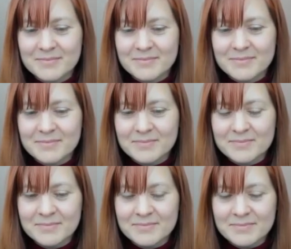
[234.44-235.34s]

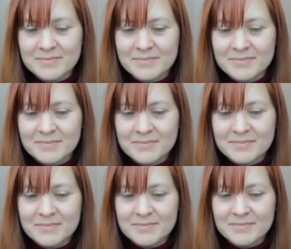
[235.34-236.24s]

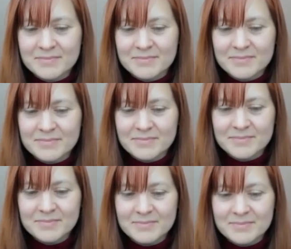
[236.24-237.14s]

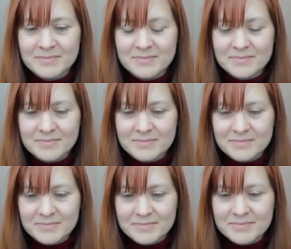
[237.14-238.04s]

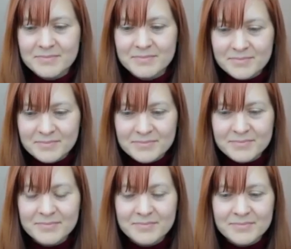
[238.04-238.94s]

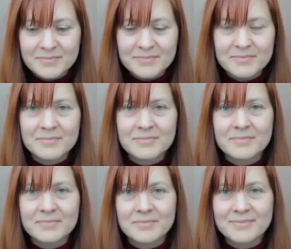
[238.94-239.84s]

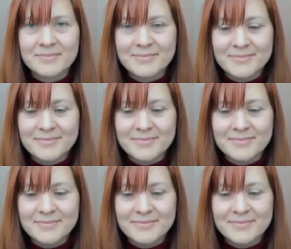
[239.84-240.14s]
(silent)